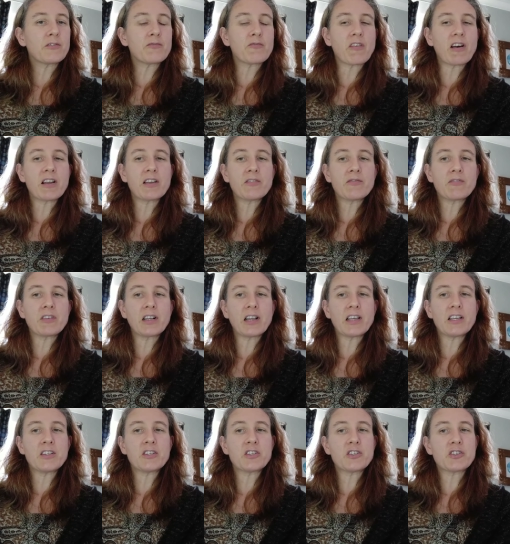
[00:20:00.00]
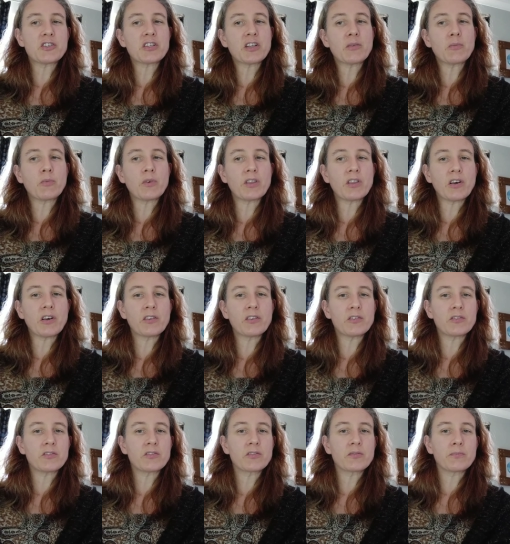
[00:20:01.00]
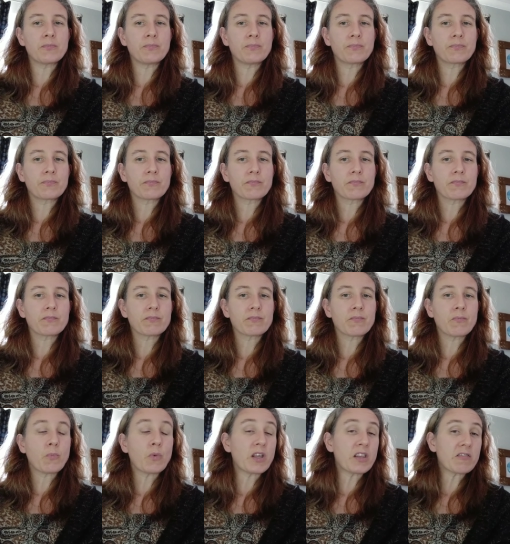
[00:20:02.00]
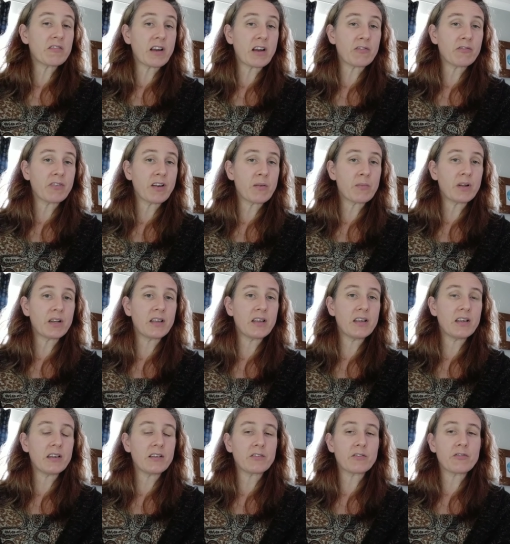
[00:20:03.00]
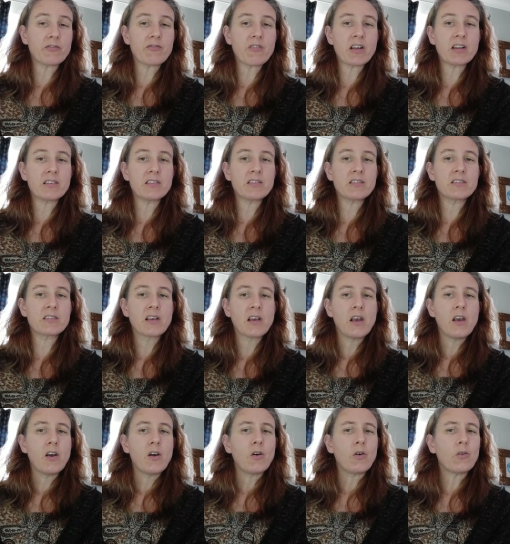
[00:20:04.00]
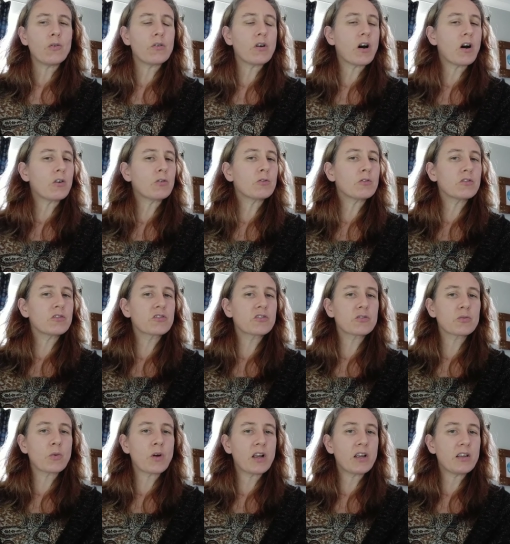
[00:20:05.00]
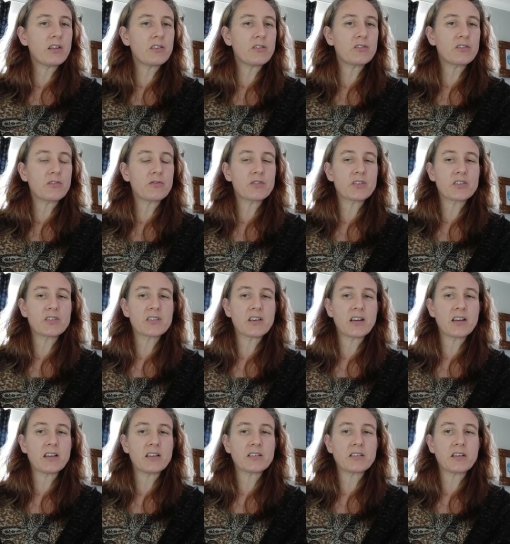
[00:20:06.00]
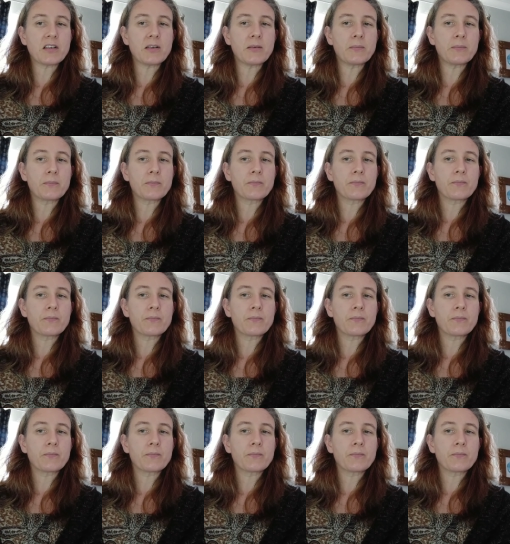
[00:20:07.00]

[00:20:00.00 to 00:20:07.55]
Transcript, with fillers: of right relationship with others, whether our family and friends or whole swathes of society.